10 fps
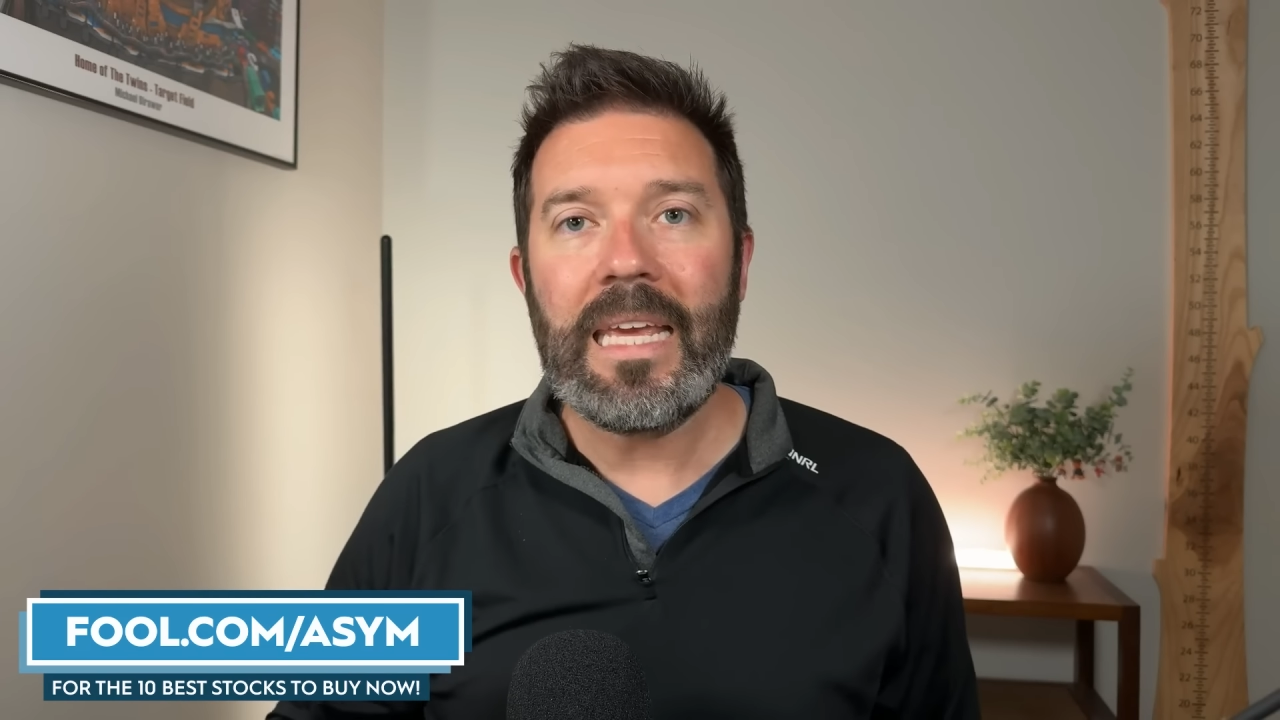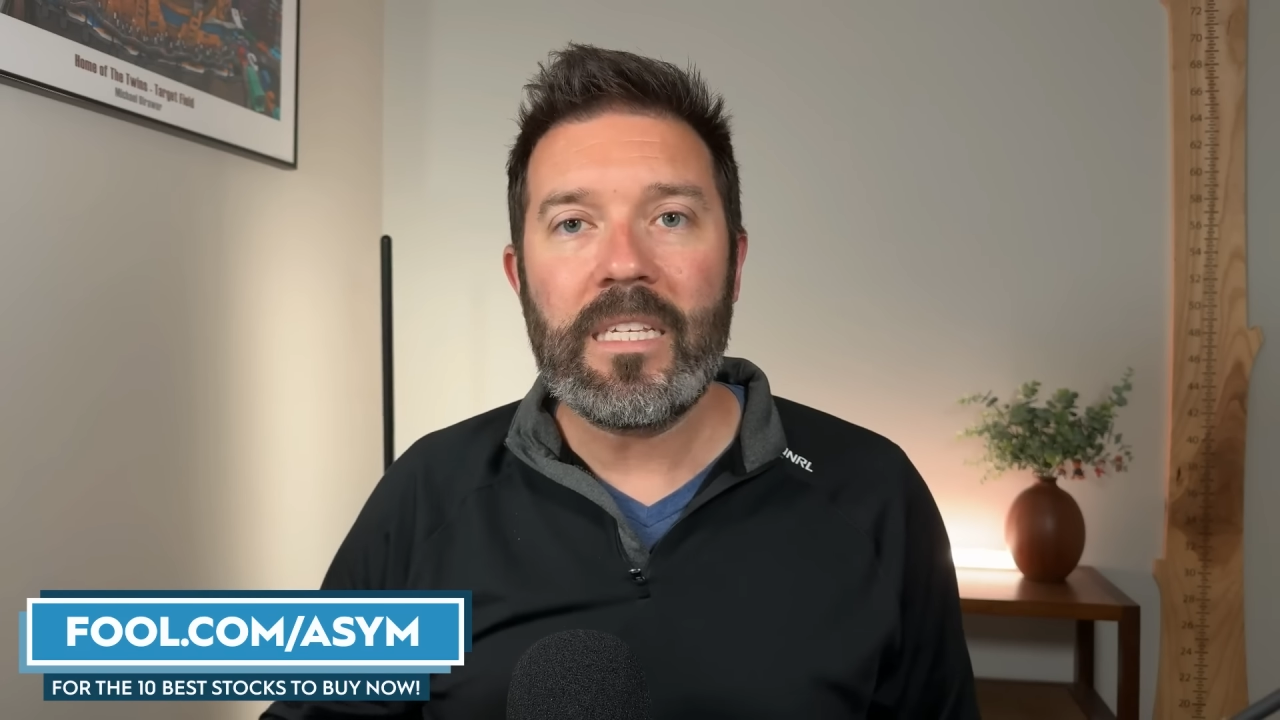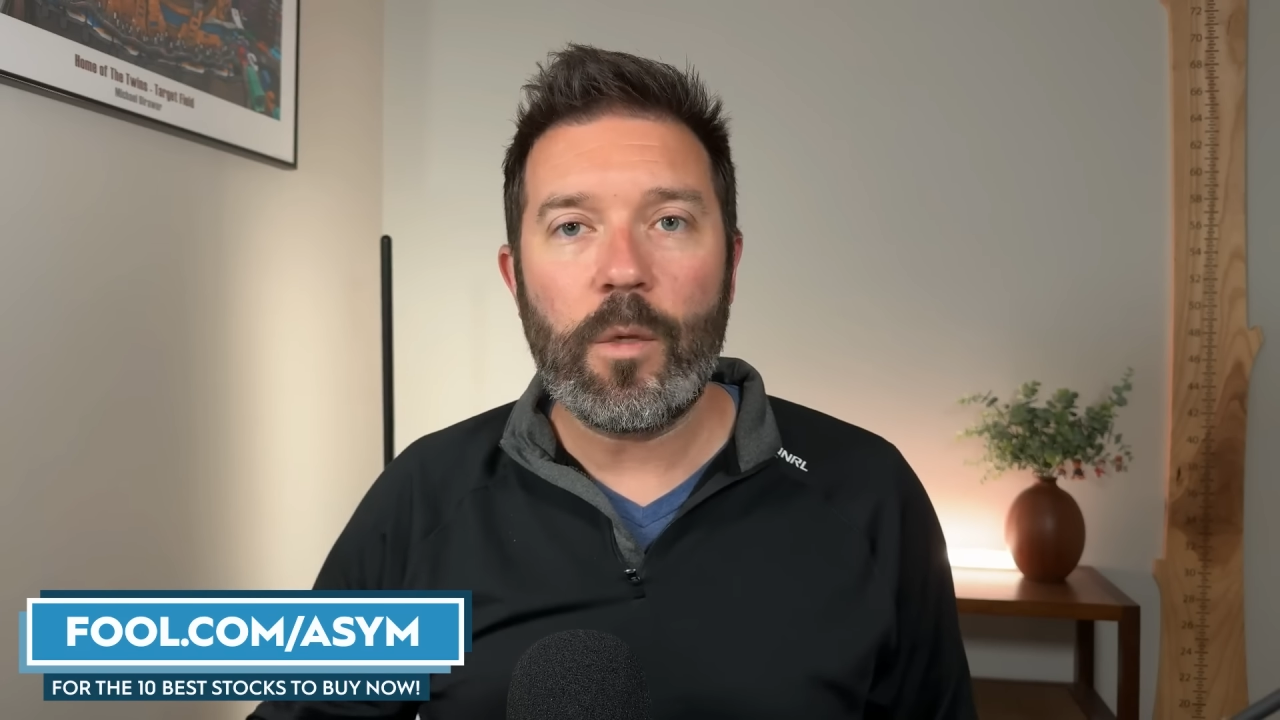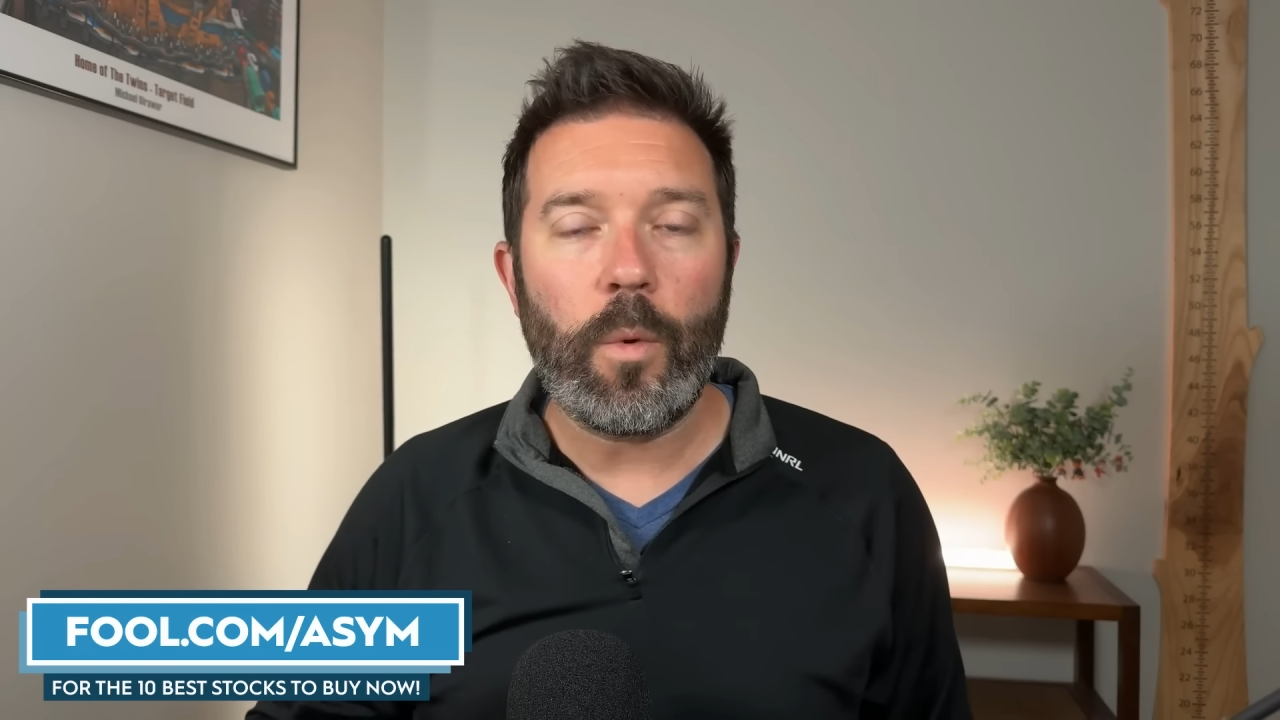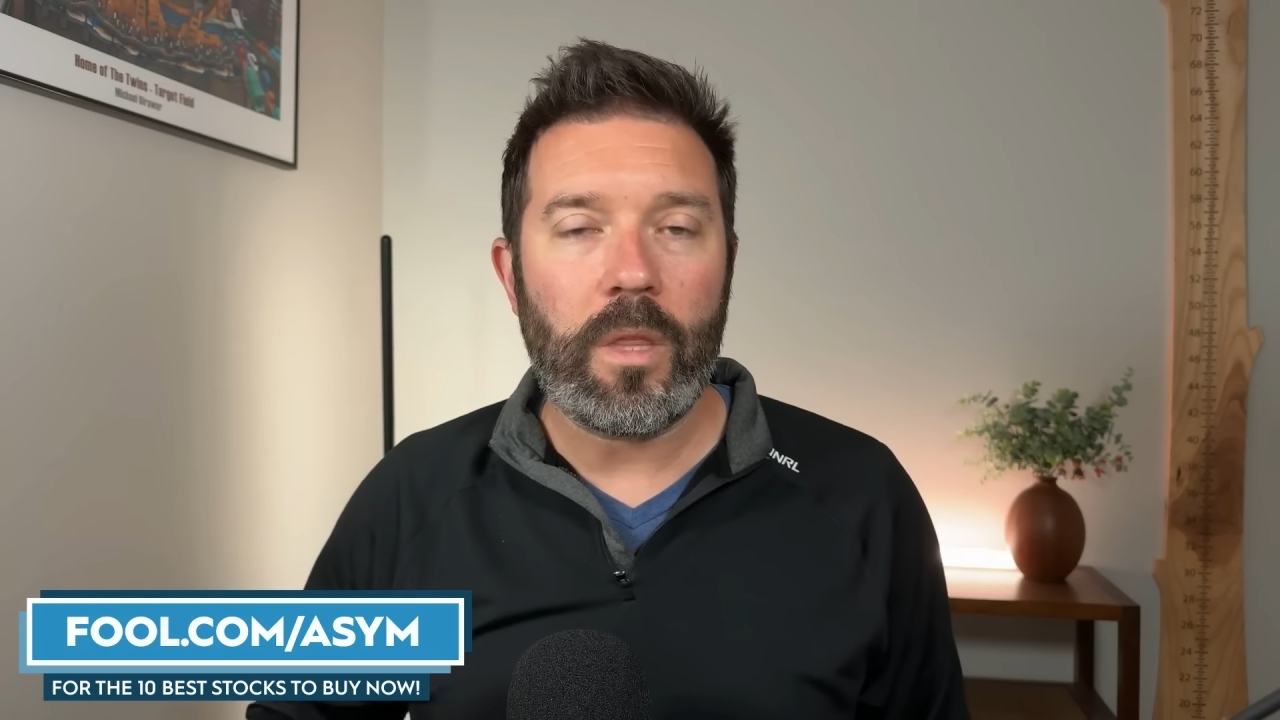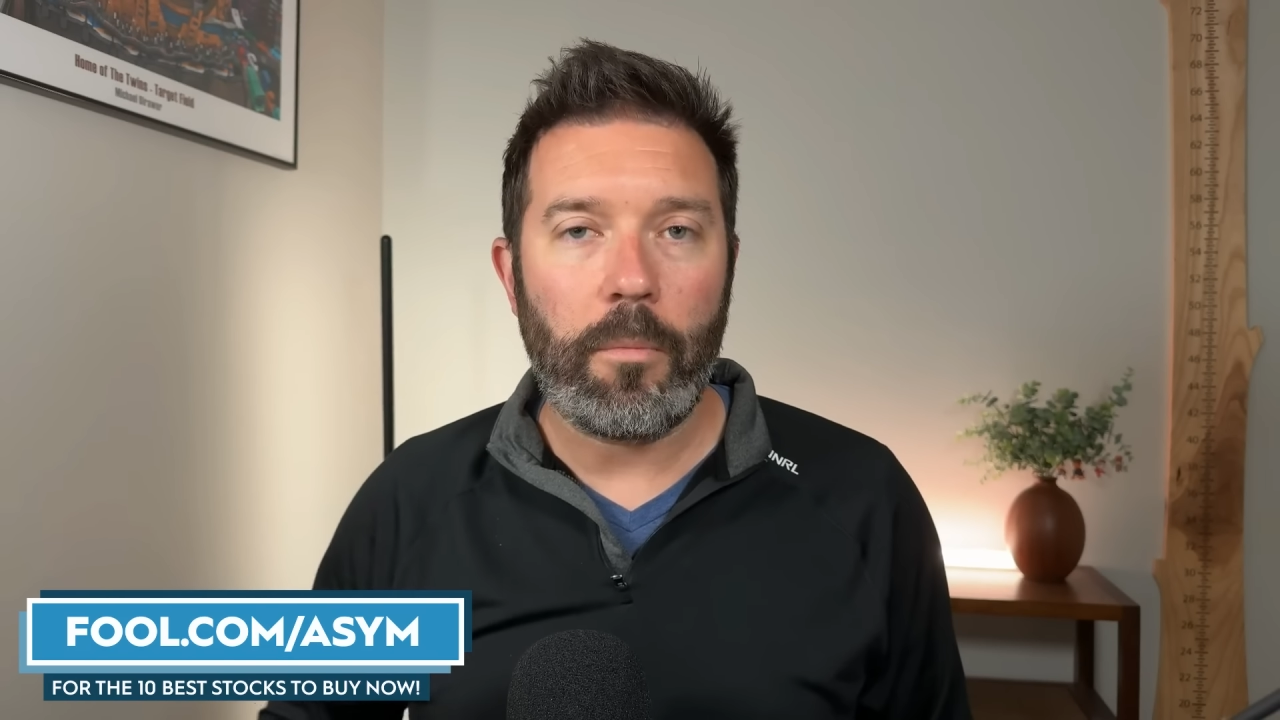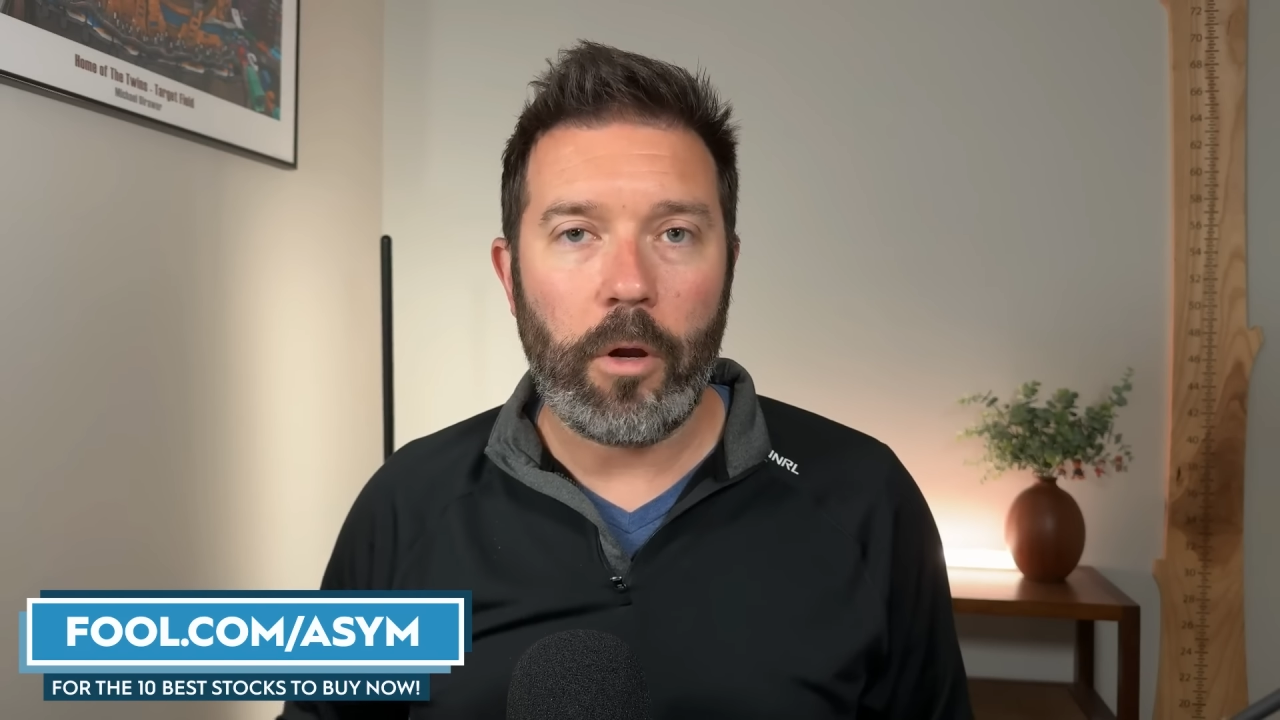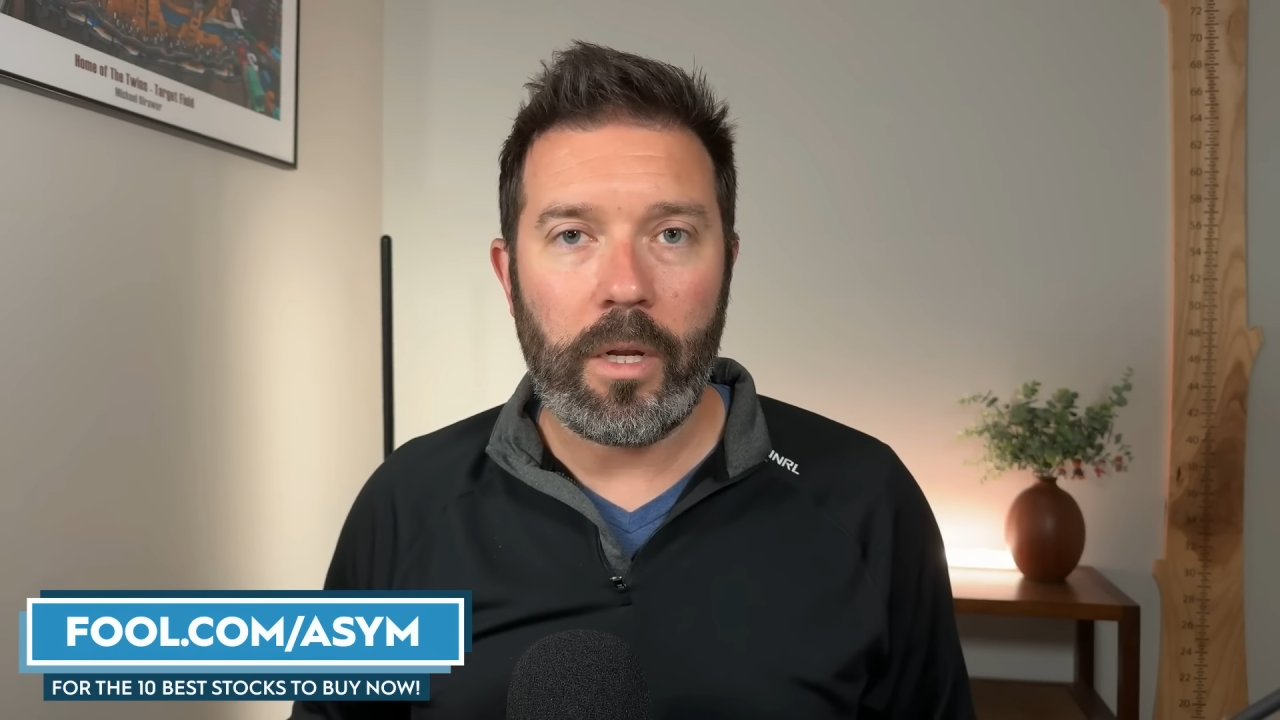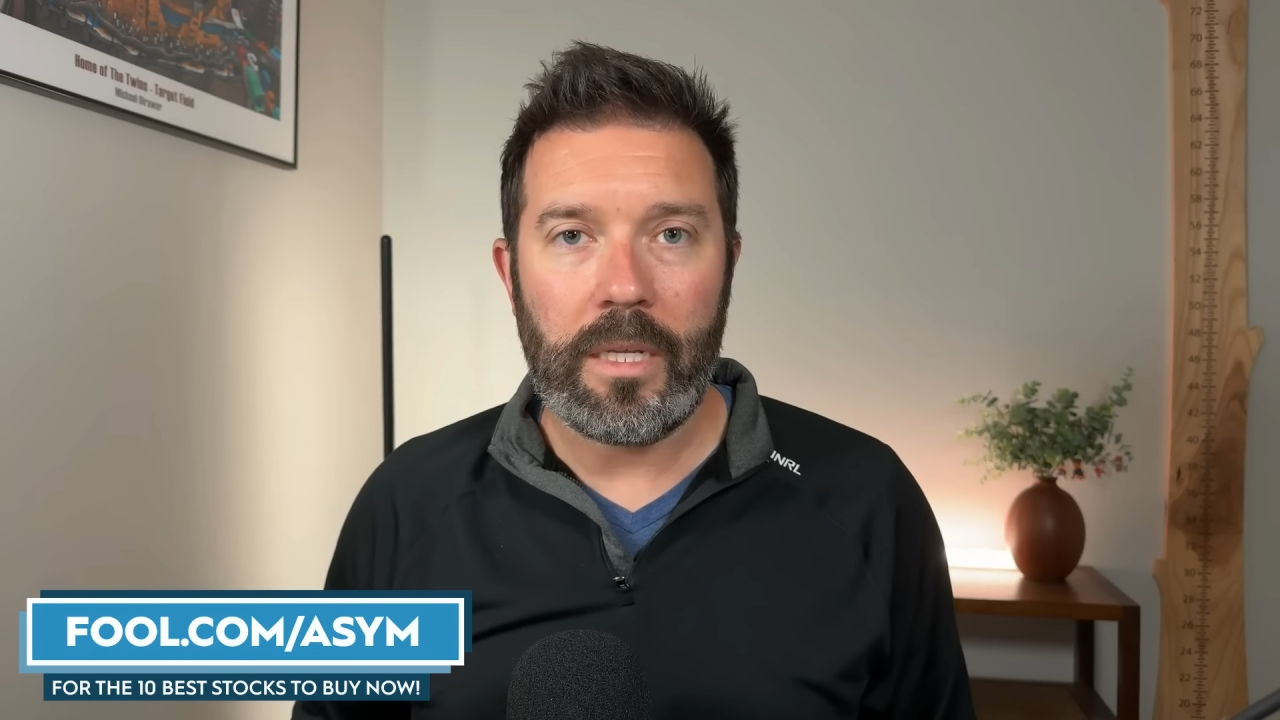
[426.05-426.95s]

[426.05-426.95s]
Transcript: isn't what the market